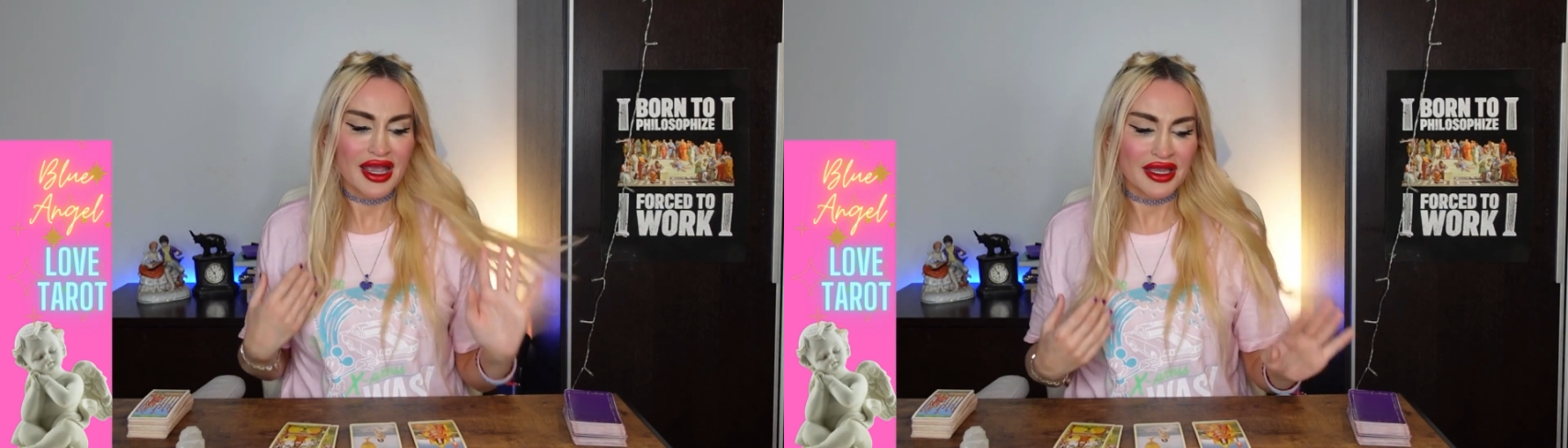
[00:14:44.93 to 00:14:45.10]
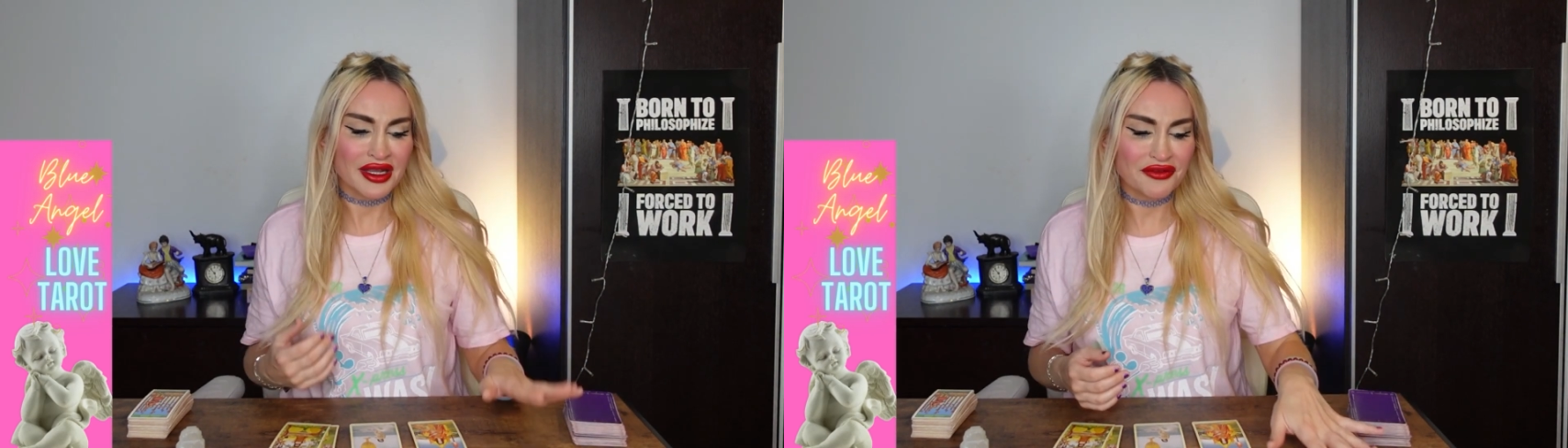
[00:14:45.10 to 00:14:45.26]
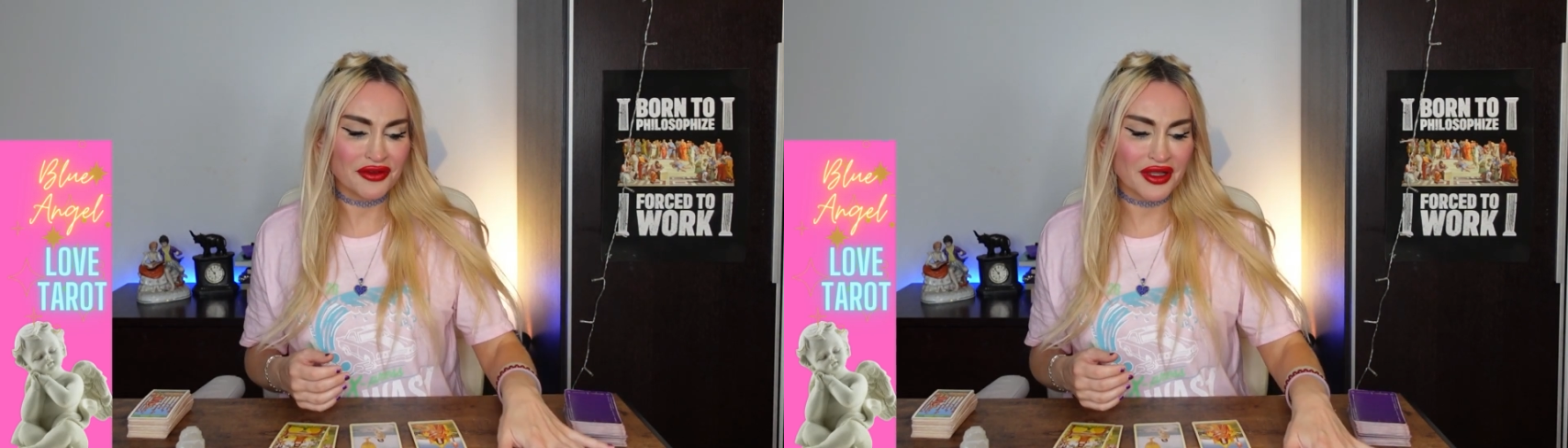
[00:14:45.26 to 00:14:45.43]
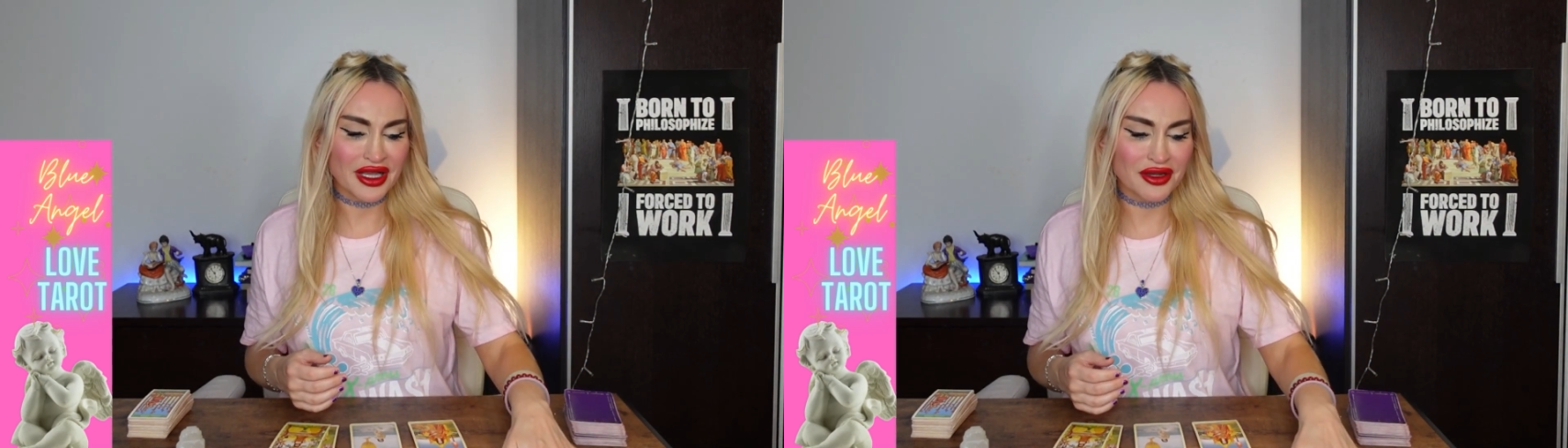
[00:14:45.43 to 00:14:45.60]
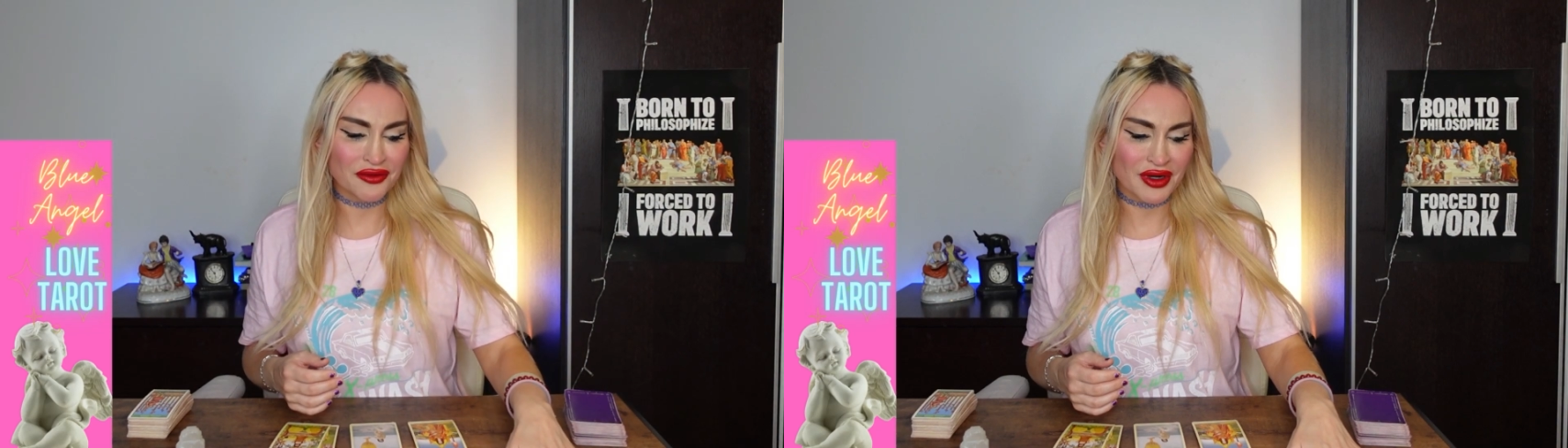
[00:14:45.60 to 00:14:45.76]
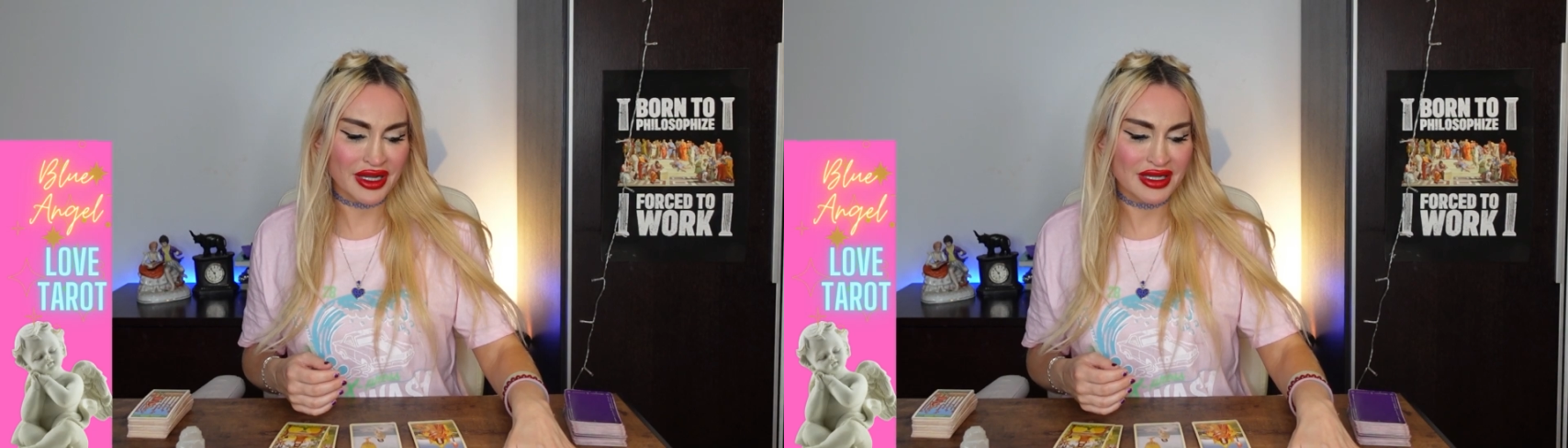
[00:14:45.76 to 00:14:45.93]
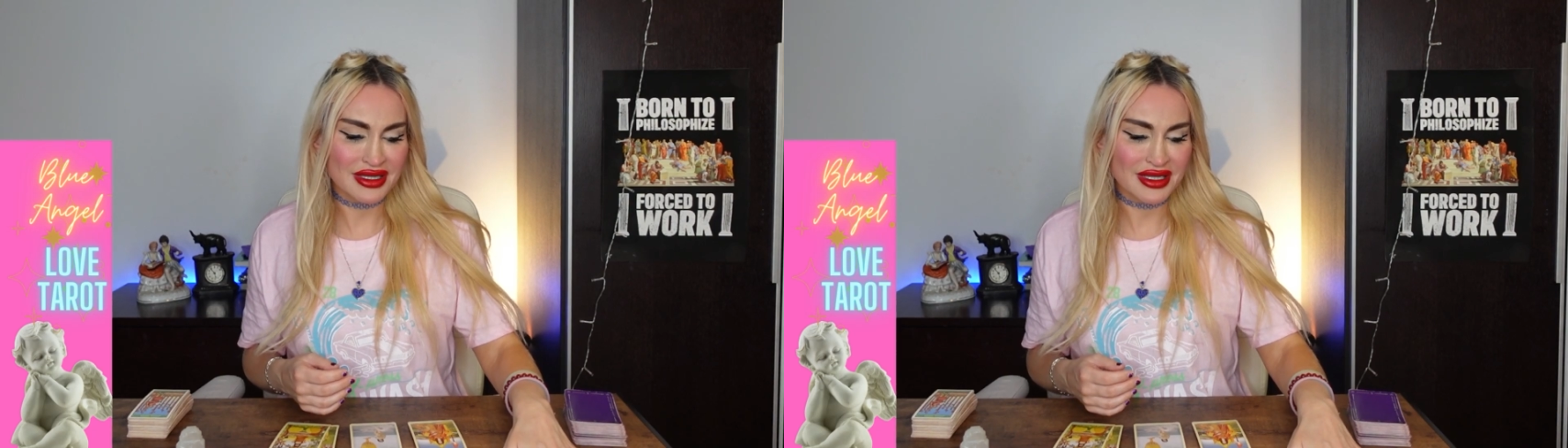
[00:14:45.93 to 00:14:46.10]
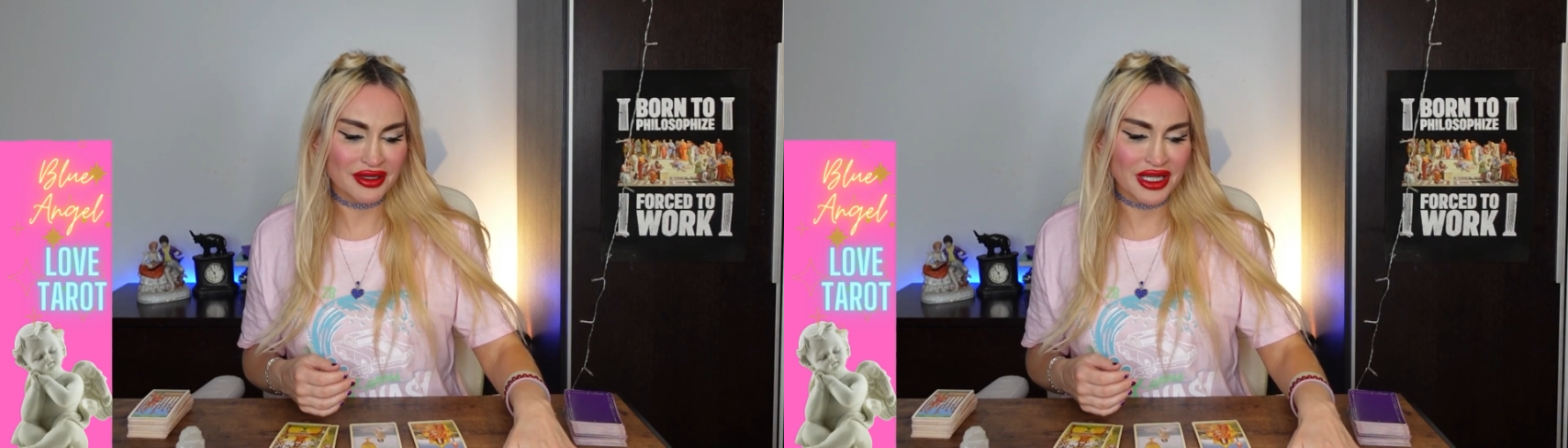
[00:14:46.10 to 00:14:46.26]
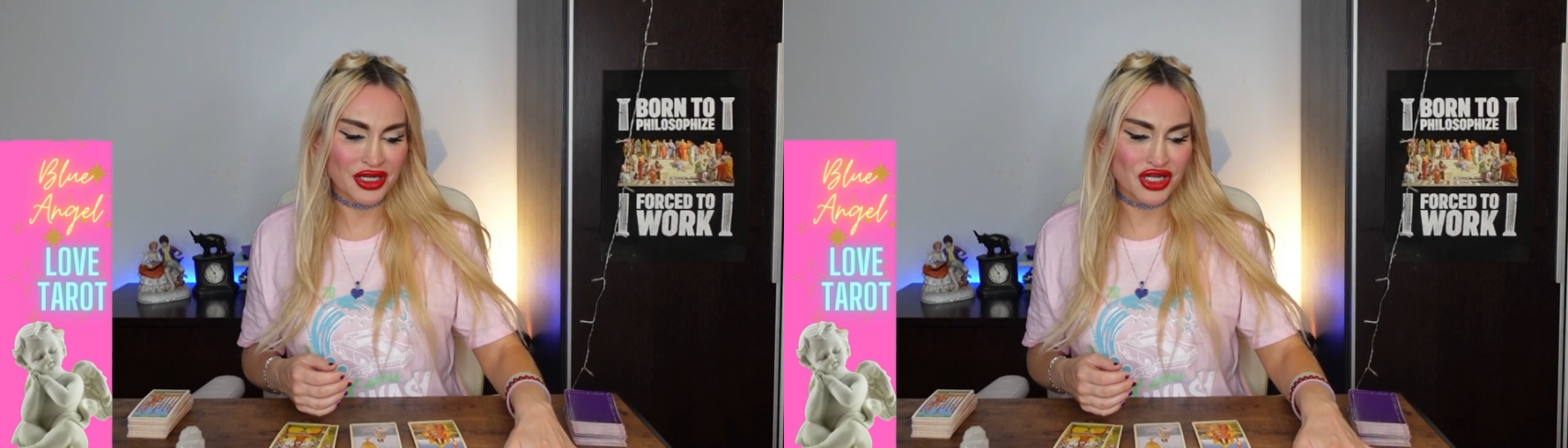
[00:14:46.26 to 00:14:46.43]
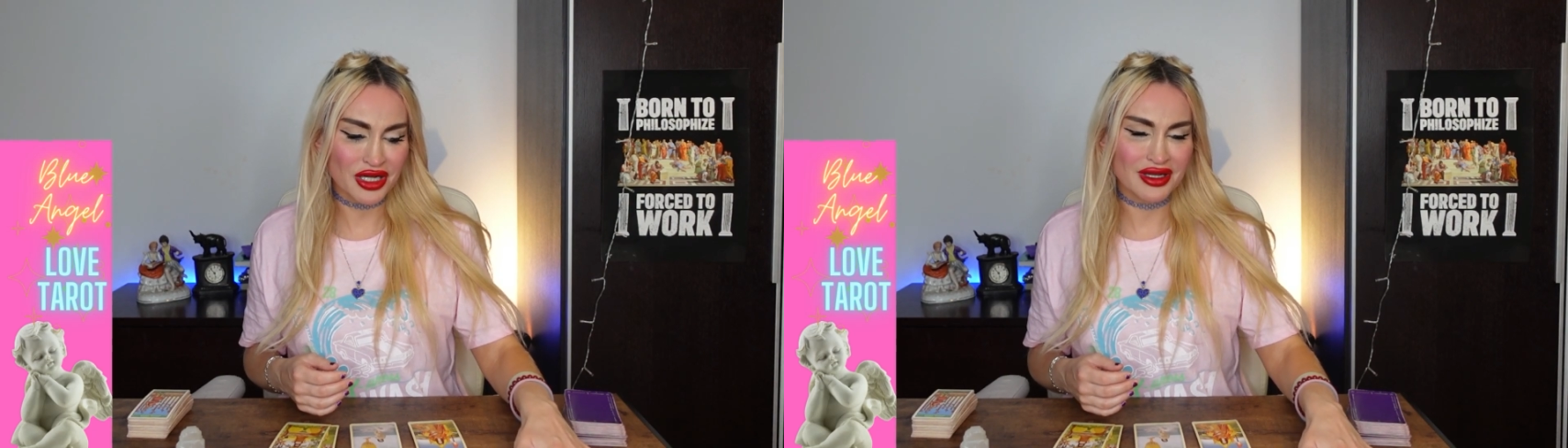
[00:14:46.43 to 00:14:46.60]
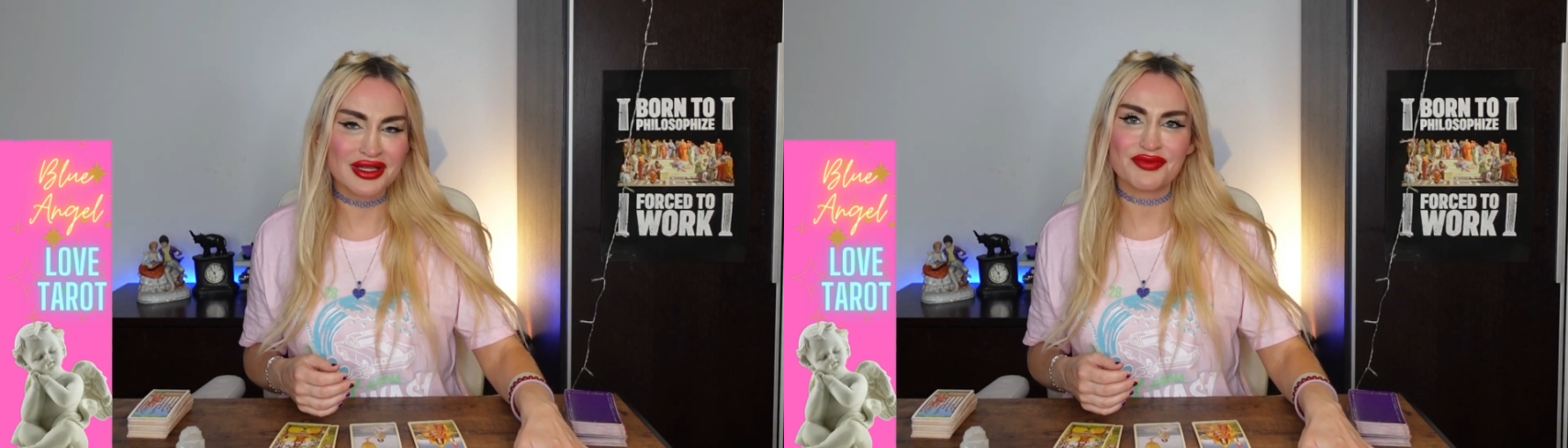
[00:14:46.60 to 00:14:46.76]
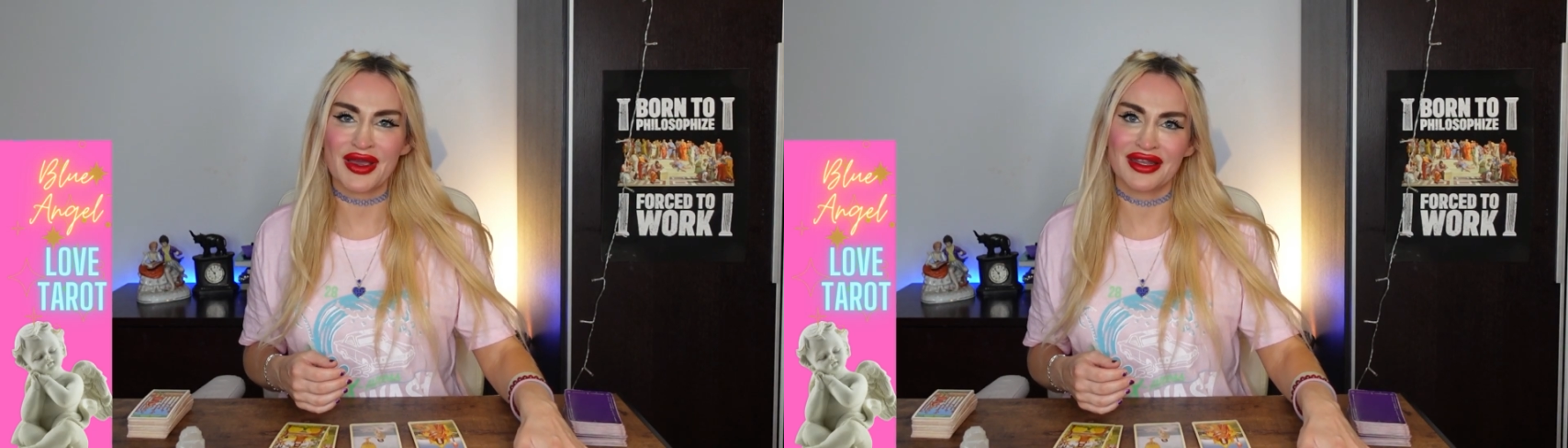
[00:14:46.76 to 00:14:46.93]
And I feel like a reconciliation
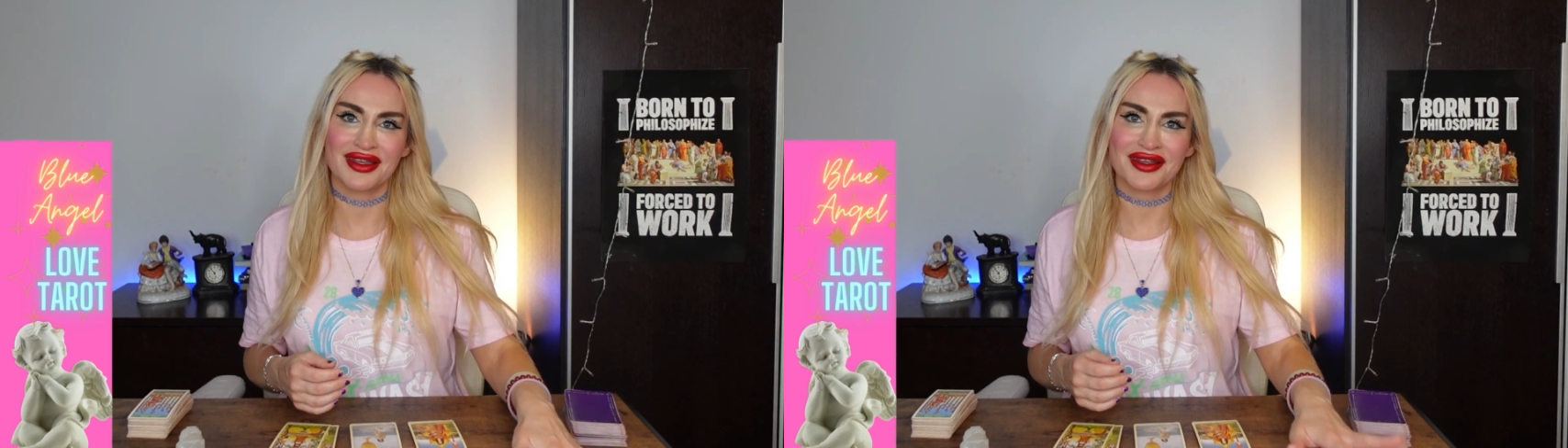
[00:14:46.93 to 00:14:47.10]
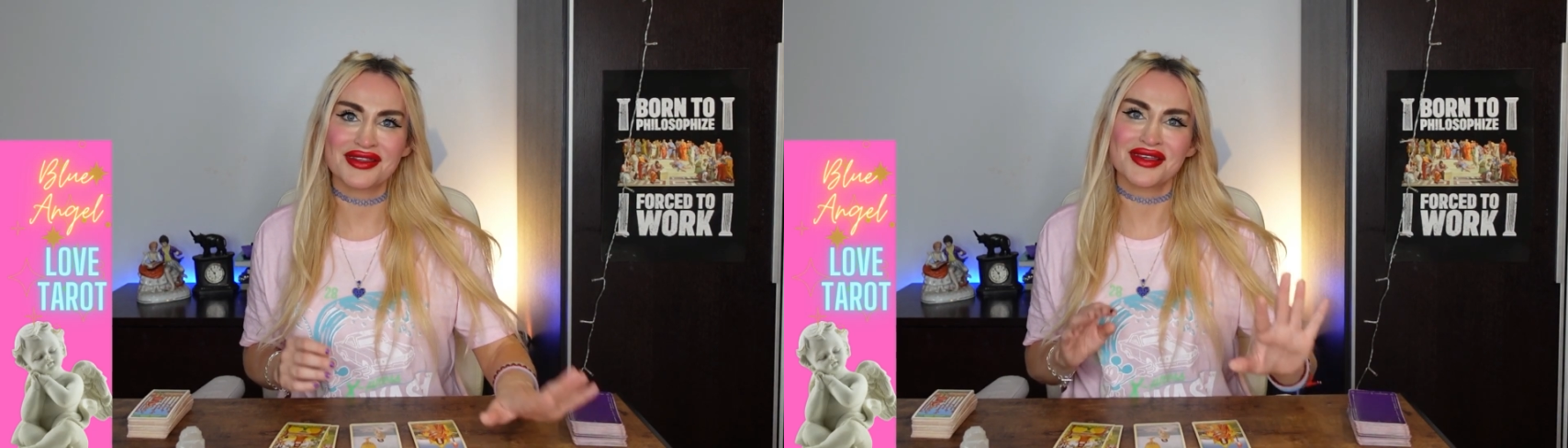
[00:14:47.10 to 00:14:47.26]
is pending.